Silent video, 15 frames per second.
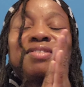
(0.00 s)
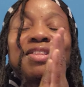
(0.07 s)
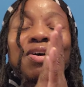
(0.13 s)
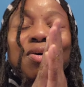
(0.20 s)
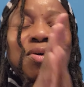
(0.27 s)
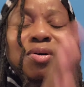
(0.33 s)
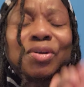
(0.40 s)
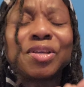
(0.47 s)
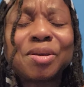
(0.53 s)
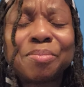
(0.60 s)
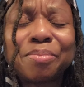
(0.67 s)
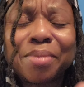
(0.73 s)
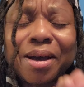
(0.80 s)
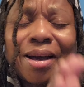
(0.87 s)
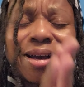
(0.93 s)
with all your
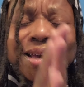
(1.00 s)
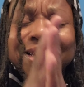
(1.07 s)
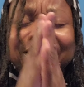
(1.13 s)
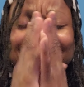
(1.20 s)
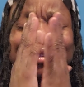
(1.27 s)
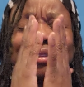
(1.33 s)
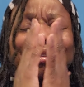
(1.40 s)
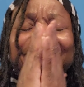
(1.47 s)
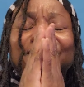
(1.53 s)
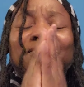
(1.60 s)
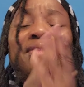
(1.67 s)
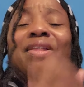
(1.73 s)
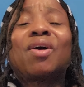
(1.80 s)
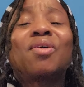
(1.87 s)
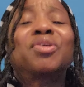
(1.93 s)
mind
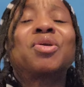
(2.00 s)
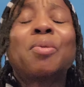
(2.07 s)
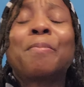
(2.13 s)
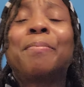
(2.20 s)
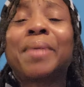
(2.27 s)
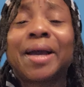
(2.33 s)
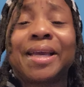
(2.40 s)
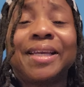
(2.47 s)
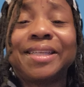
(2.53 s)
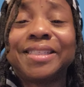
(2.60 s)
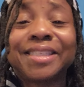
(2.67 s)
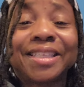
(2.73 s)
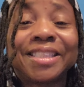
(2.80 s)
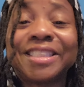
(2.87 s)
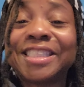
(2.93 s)
all oh, your
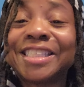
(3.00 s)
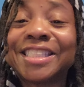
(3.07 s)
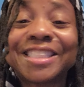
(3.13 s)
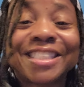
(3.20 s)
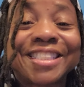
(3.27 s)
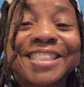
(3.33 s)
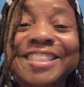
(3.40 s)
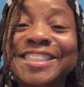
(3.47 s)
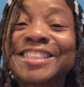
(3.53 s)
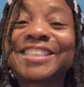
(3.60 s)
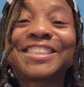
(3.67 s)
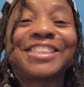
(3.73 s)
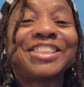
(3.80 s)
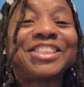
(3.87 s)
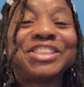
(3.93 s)
might. Just
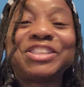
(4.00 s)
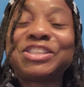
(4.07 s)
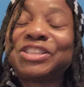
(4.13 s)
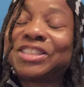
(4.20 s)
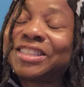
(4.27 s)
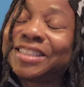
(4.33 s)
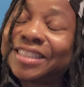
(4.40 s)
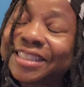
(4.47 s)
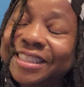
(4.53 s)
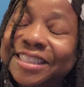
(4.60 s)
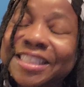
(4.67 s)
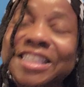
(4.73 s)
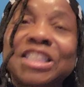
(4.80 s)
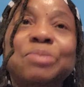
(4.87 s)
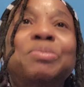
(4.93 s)

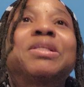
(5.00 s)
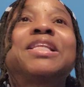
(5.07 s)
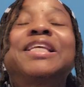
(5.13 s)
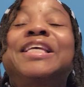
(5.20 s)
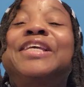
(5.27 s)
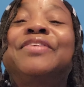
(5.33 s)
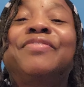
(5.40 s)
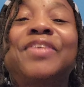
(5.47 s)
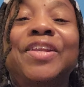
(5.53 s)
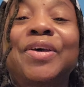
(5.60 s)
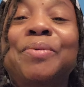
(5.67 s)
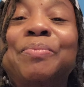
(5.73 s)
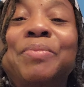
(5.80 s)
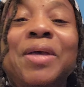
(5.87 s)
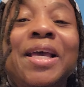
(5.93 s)
just believe in
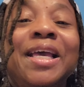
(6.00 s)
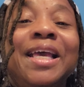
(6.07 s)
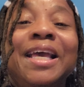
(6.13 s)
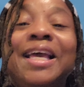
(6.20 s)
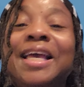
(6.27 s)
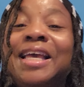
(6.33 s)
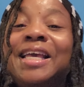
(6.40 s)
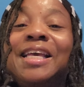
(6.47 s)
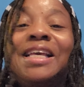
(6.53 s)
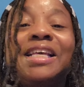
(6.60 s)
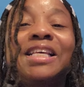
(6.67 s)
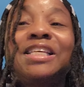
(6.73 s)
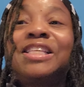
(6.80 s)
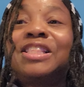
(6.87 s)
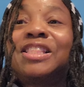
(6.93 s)
them.
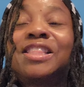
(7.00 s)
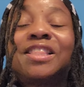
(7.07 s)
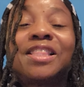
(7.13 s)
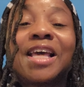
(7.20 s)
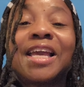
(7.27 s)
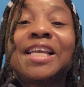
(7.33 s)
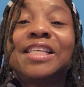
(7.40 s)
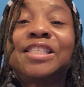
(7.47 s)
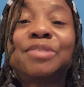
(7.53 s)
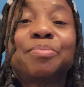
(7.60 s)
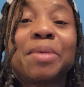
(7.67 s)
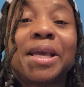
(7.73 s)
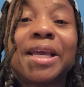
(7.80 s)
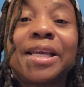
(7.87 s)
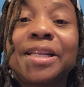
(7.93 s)
Things
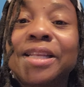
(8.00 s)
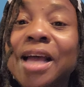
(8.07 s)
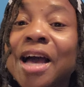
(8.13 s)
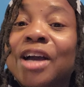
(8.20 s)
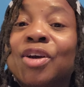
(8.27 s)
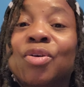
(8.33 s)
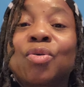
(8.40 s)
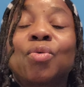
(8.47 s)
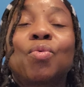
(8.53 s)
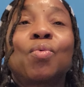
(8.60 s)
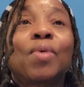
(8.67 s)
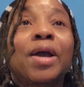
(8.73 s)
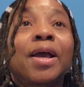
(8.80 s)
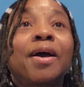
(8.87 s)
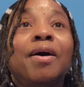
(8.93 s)
may not go
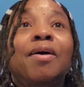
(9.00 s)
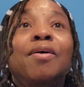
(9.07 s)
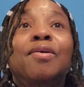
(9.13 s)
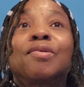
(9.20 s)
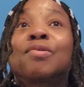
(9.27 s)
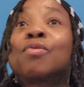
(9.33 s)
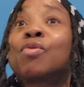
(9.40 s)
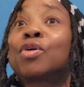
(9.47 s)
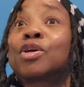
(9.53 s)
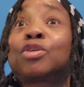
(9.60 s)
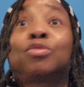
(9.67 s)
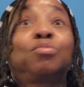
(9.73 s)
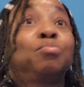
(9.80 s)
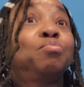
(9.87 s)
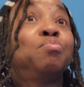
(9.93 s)
well or
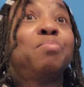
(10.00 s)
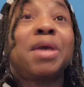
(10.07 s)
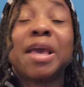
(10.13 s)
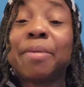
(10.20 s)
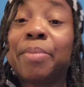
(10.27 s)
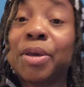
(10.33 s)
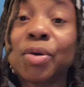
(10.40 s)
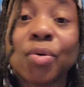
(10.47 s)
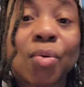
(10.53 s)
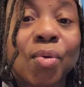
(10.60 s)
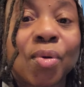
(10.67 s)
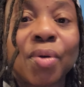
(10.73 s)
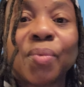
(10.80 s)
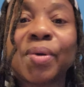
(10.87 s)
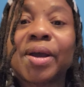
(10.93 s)
maybe
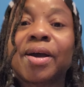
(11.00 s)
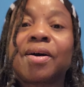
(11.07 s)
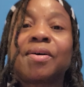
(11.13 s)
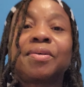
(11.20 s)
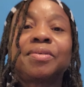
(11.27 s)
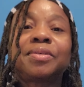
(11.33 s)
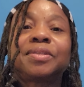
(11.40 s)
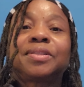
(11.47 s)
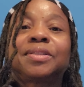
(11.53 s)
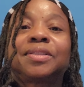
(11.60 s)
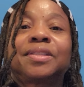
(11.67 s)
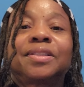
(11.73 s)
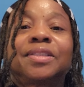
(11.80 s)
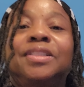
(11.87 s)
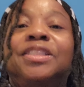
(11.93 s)
going well.
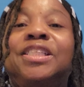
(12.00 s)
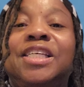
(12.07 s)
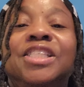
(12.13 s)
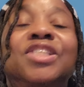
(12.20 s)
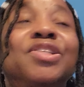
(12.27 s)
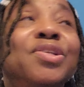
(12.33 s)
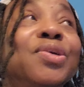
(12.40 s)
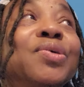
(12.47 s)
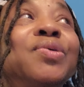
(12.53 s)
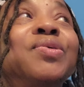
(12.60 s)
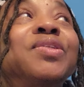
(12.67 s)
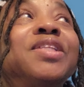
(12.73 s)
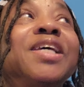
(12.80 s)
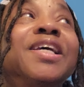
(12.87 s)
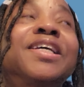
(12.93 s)
Just know
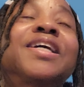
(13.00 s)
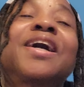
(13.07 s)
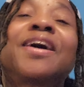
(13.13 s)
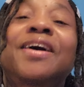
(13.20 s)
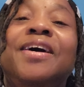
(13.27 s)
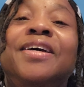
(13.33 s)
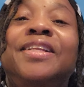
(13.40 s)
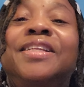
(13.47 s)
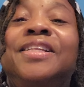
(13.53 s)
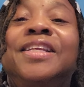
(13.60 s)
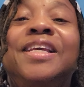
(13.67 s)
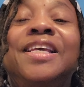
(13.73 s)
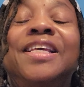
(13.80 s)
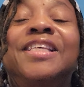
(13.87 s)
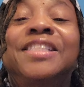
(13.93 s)
that God
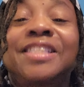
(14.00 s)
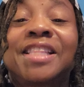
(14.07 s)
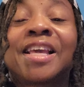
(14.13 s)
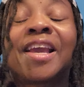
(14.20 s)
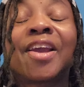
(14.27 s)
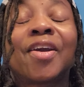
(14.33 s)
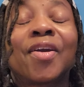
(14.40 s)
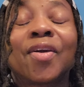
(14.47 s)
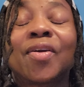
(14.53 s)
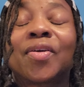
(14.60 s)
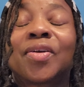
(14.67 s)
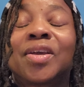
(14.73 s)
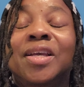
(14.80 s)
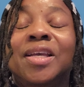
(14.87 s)
is there.